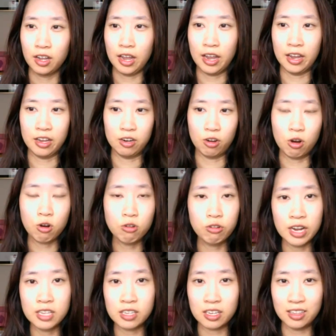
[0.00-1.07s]
and whole
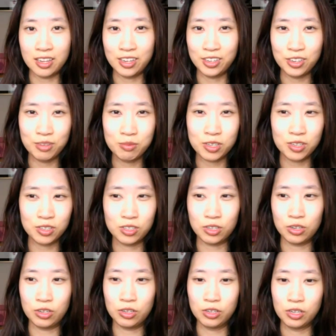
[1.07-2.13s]
grains and legumes.
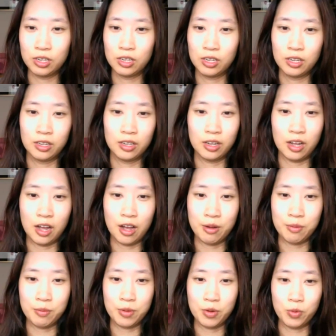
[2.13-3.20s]
So
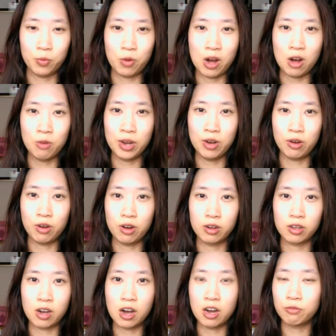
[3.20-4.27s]
while we're not
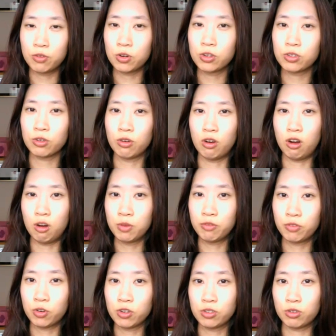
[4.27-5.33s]
carnivores or
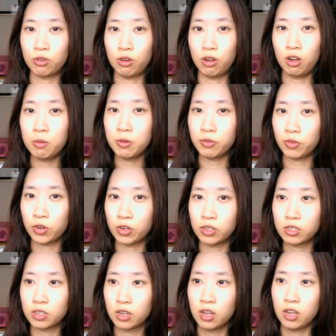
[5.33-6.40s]
omnivores or
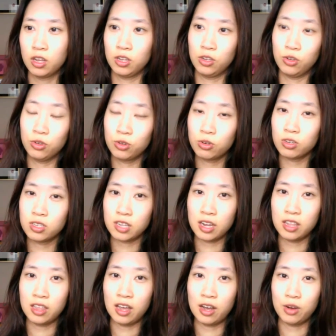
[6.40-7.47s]
herbivores, you could
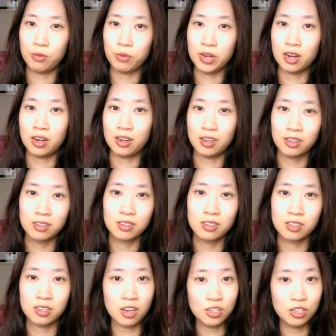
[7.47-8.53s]
say that we are
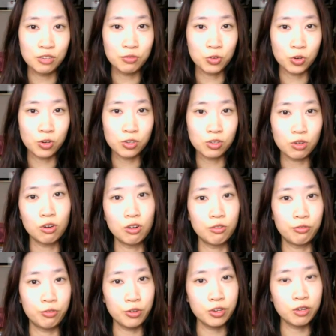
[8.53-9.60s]
starchivores or
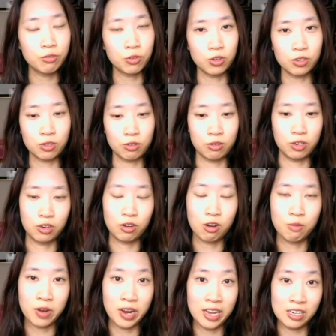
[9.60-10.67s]
frugivores, or a
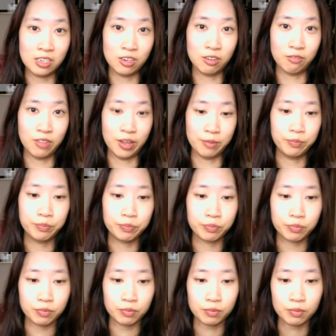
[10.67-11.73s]
combination of them.
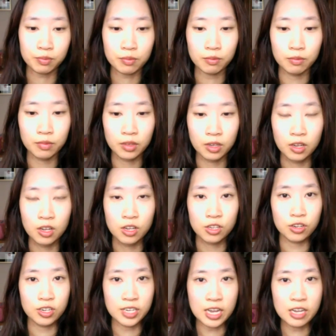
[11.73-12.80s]

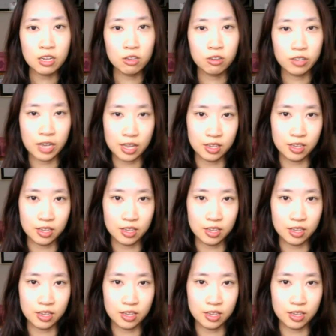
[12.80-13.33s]
So take a look at